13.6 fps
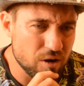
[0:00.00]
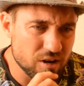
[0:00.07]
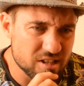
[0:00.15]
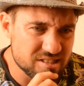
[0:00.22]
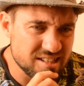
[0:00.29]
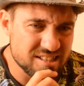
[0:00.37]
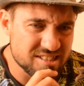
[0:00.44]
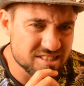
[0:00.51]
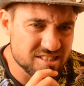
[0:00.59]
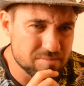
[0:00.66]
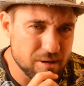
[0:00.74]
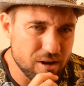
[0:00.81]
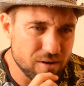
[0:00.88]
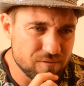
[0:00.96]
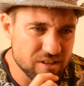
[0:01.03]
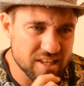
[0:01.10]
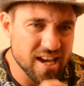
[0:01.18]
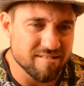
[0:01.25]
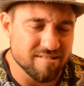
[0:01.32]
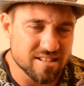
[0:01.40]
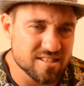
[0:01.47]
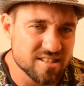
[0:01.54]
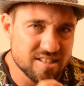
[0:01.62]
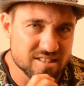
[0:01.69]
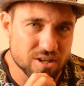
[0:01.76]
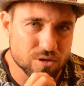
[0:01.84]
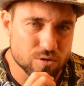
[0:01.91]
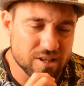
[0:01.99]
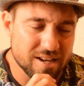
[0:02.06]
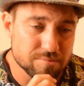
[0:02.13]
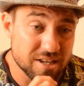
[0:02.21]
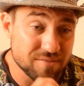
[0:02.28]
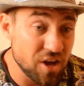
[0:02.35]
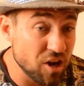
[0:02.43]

like I said, it's just about the character these old games have.